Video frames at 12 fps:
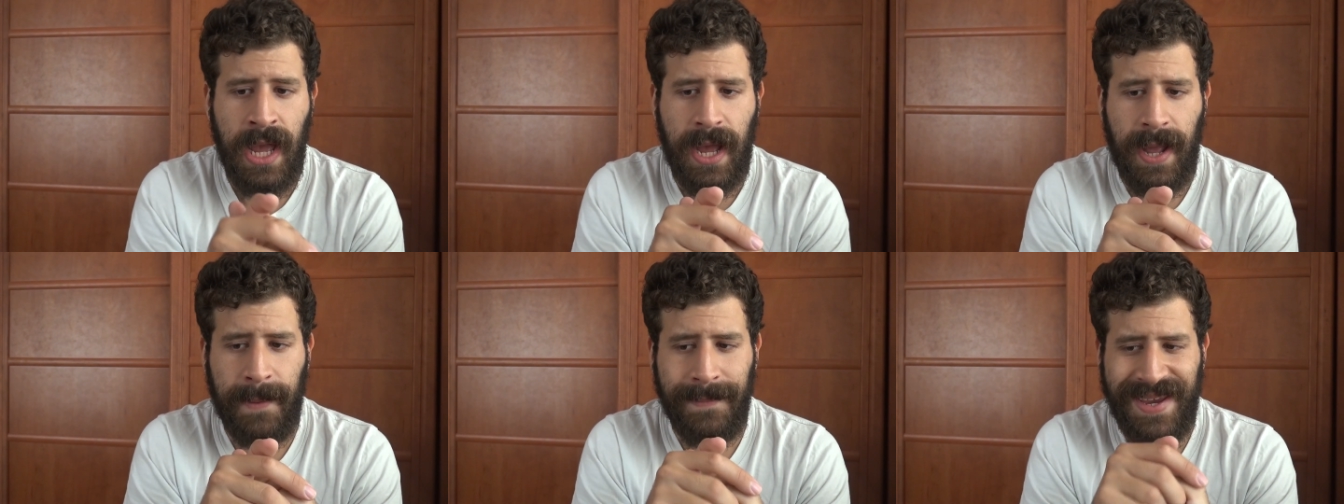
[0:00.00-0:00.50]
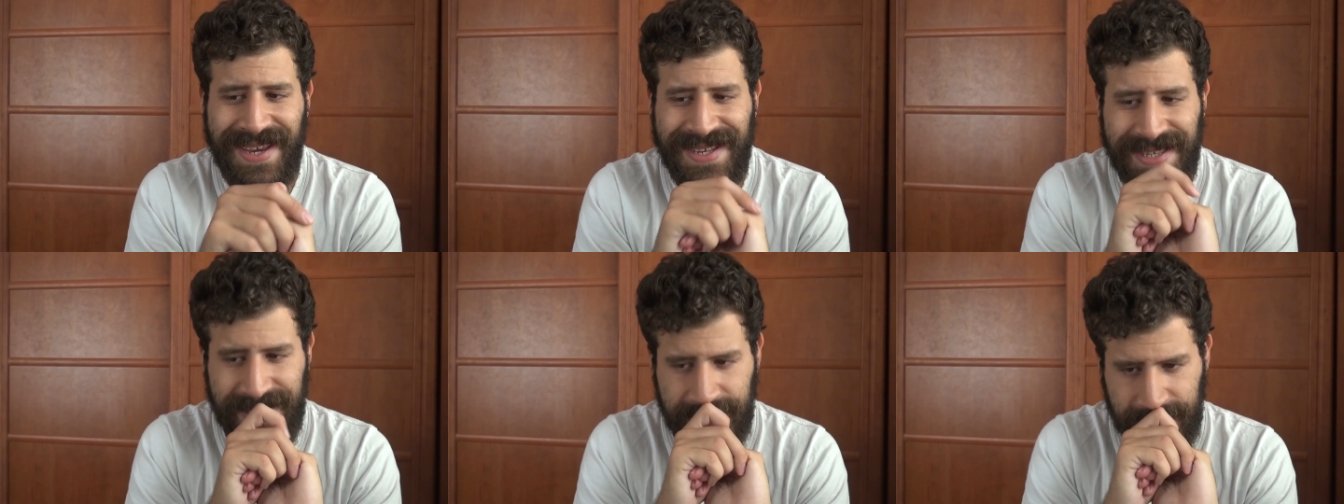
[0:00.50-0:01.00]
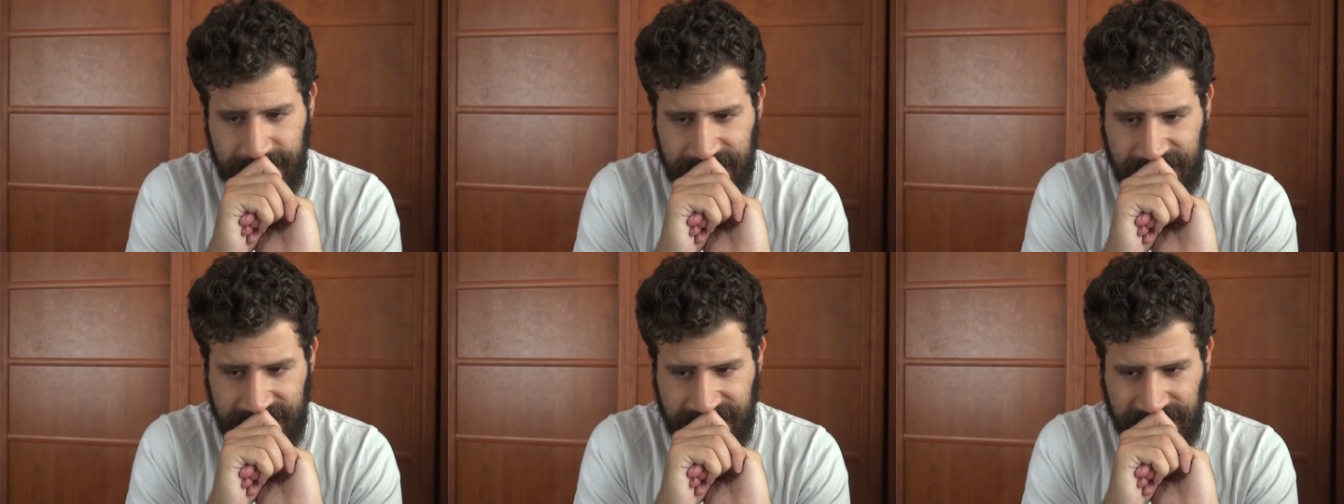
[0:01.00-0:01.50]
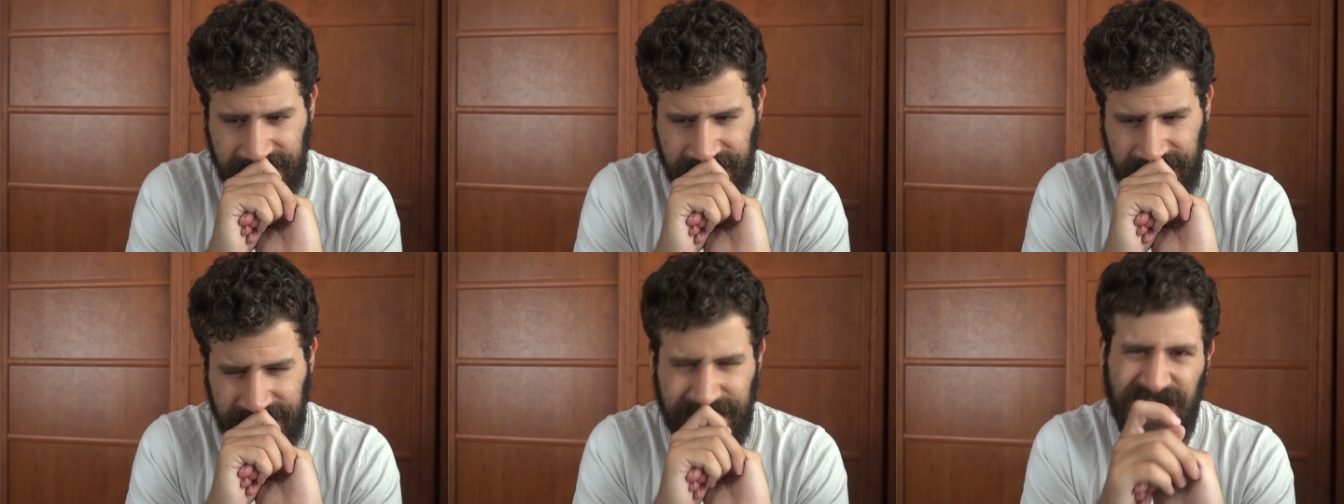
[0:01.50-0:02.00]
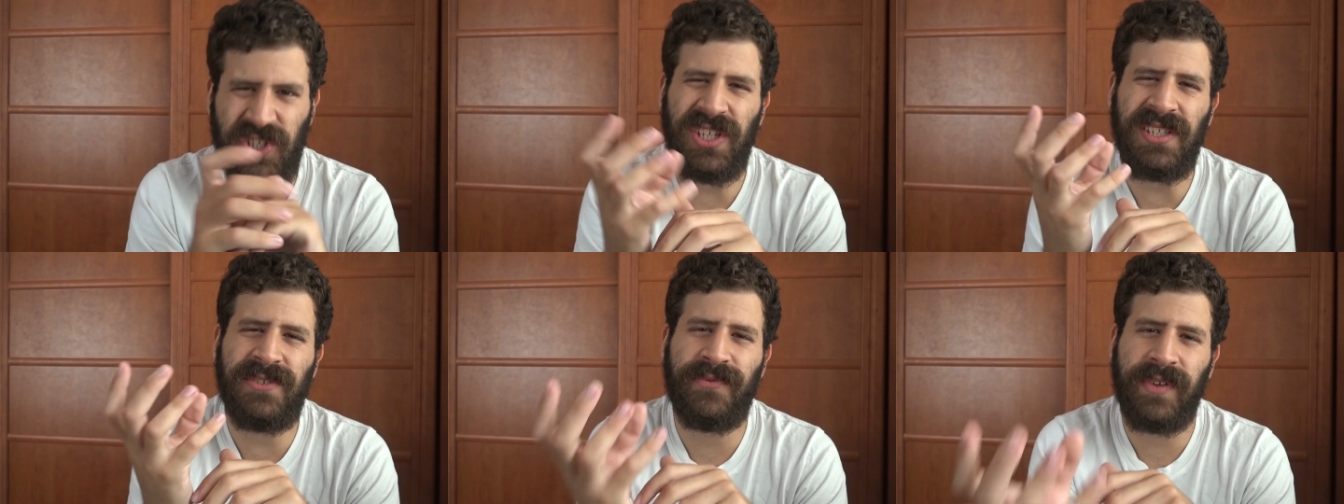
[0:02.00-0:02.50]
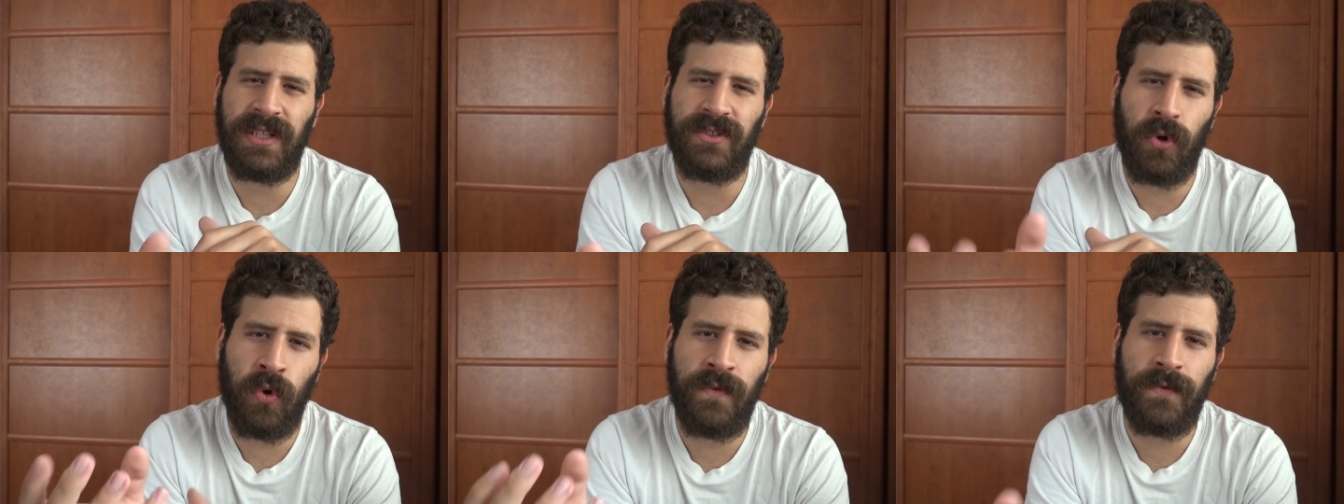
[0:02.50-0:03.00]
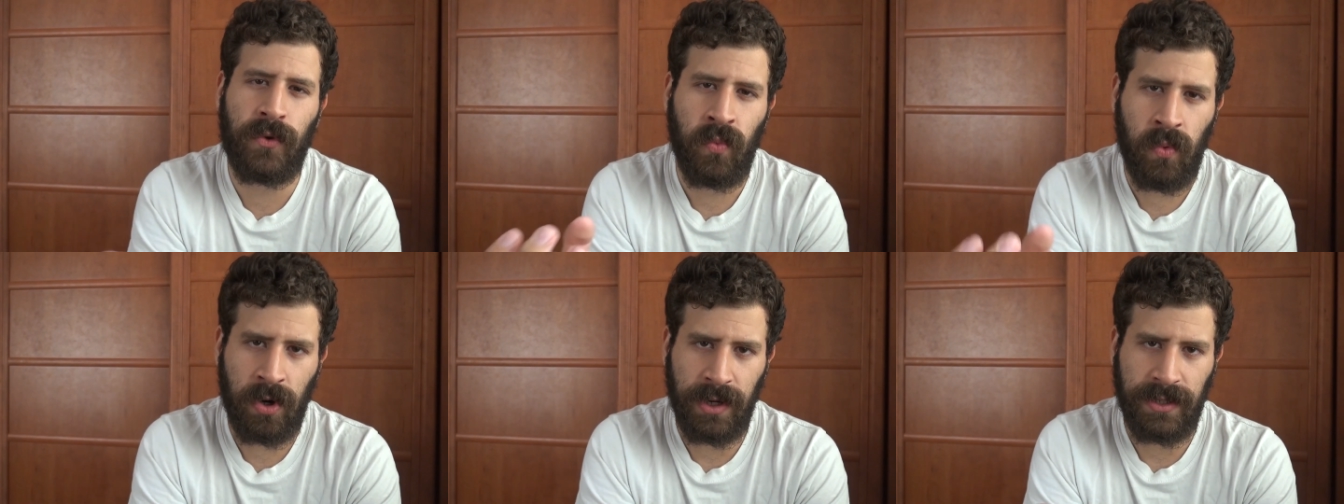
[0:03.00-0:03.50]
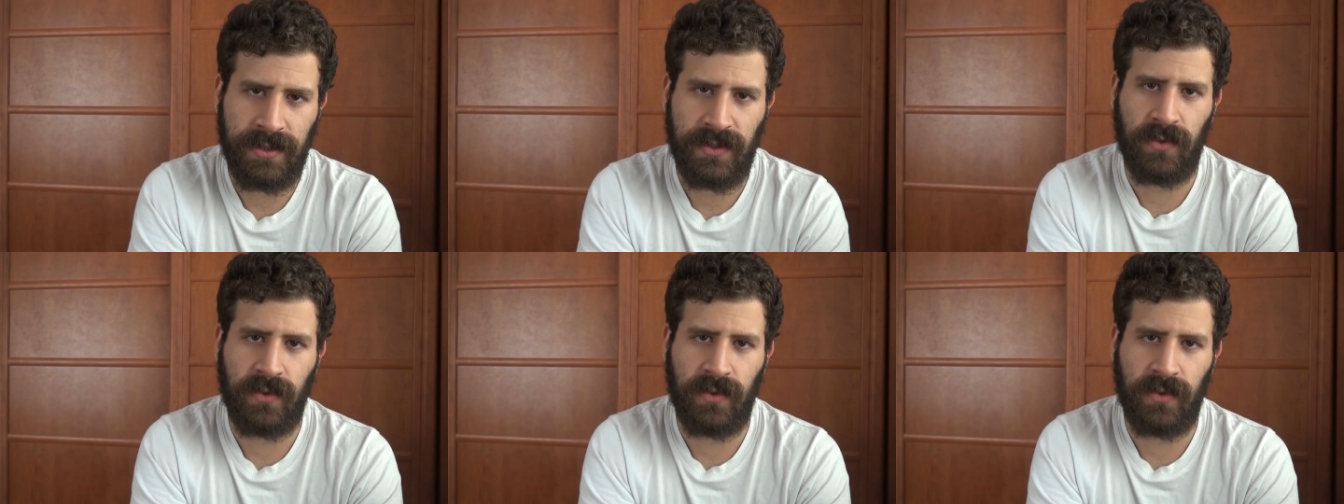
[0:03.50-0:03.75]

um, is that they just felt overworked.